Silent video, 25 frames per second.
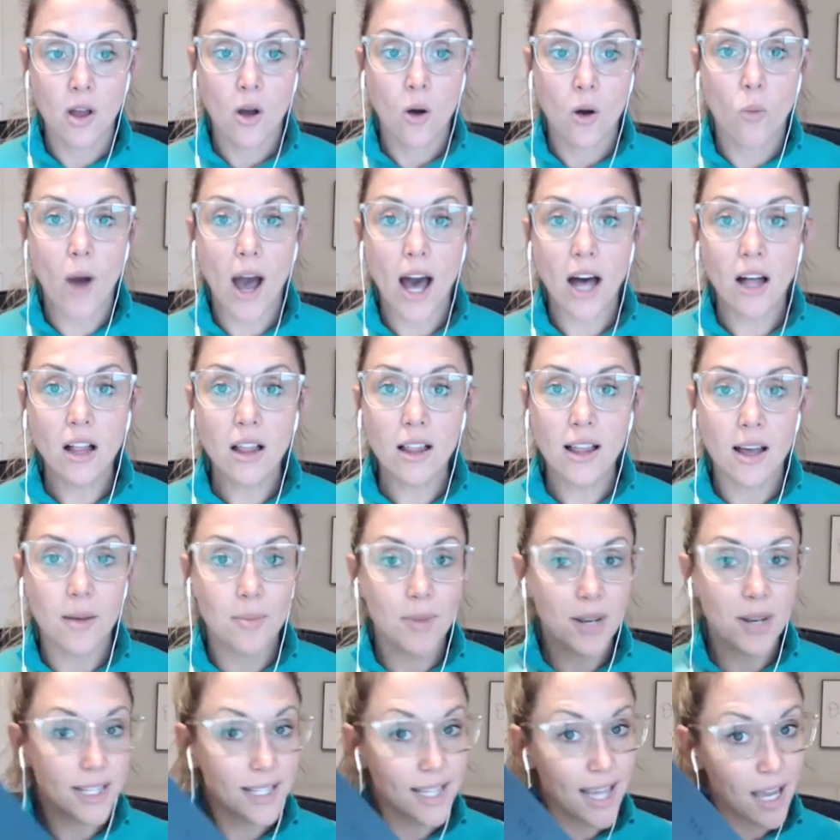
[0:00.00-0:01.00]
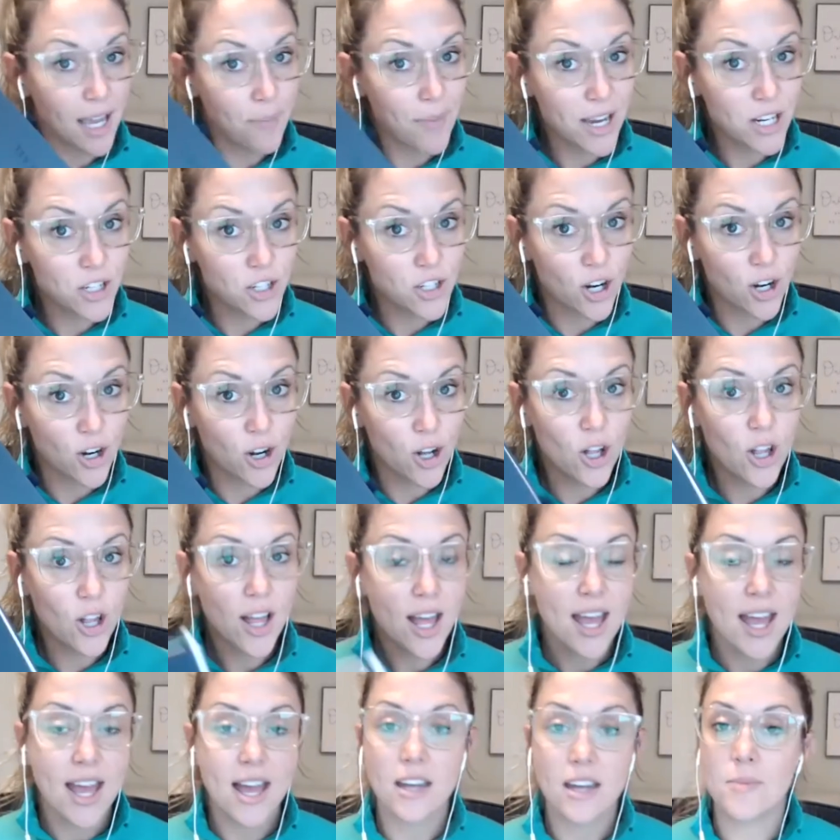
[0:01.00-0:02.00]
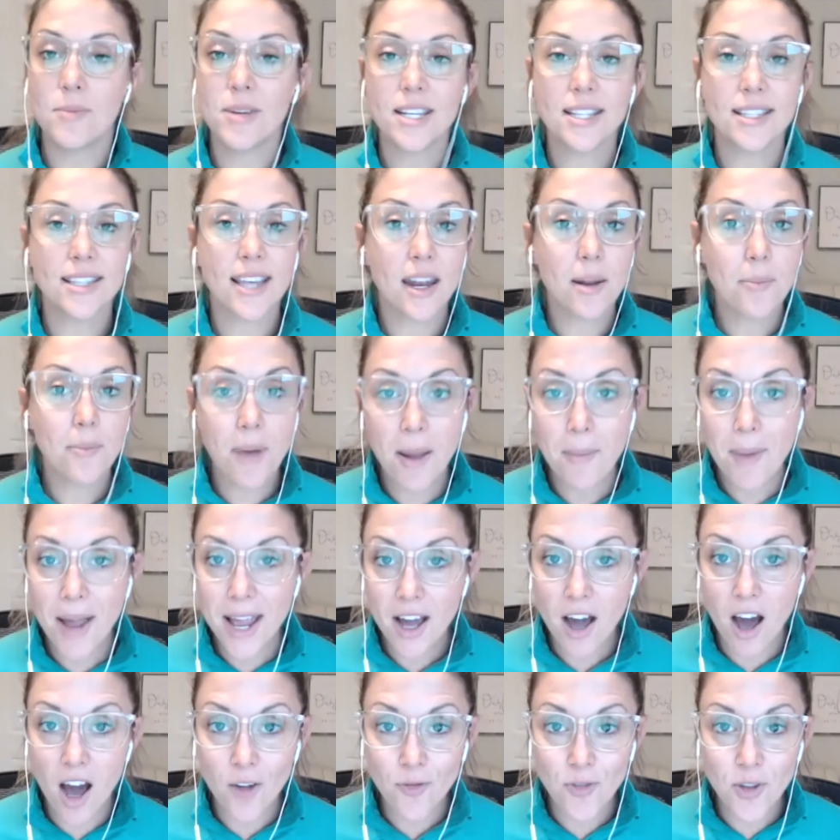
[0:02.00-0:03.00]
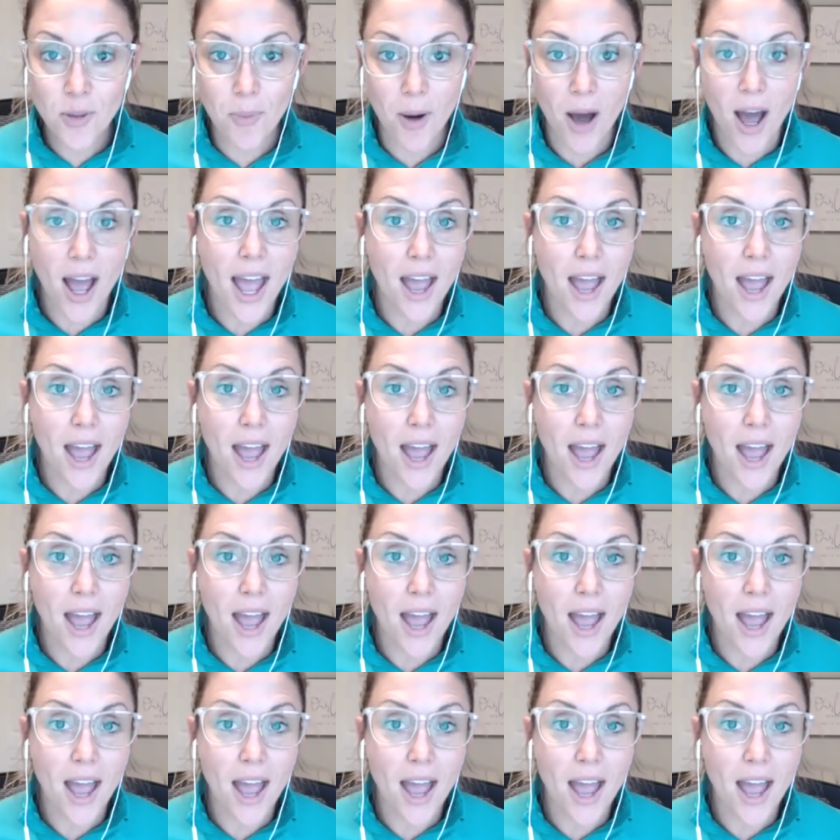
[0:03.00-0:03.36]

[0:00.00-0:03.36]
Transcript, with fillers: Well, I'm going to take my journal and I'm going to set it by my coffee pot